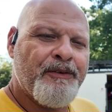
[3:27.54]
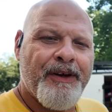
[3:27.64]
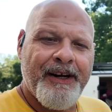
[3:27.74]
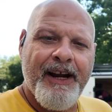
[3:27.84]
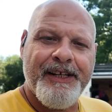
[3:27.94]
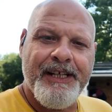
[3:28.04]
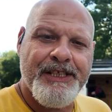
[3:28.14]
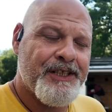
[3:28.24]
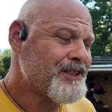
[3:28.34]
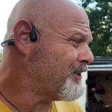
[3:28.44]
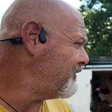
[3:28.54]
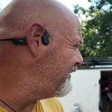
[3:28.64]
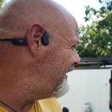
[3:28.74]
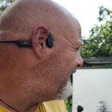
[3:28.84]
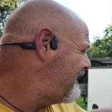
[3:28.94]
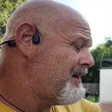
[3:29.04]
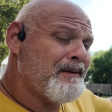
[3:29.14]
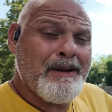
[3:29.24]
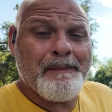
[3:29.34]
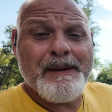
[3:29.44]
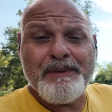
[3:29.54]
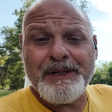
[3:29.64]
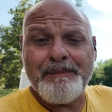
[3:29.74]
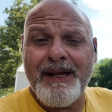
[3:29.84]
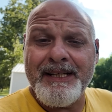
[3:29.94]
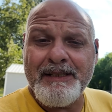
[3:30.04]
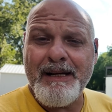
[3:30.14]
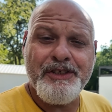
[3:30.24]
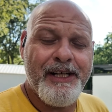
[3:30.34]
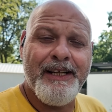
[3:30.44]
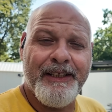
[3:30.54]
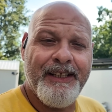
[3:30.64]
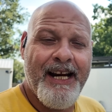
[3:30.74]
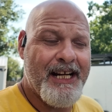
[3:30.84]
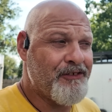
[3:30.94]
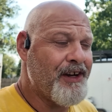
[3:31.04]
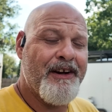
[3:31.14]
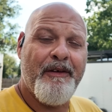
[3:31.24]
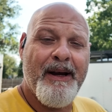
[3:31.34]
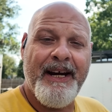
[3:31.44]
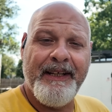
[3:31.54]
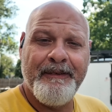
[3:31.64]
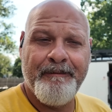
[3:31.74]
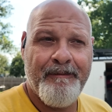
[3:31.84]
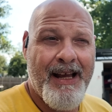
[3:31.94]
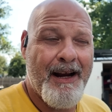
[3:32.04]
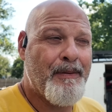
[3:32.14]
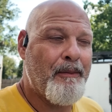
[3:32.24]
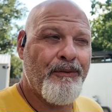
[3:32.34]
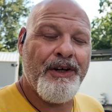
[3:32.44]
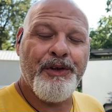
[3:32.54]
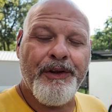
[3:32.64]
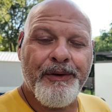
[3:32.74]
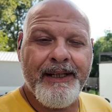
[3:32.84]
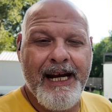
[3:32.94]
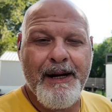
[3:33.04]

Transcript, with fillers: be running air conditioners. So yeah, people can plug into my trailer and I can run everybody. I could probably run two or three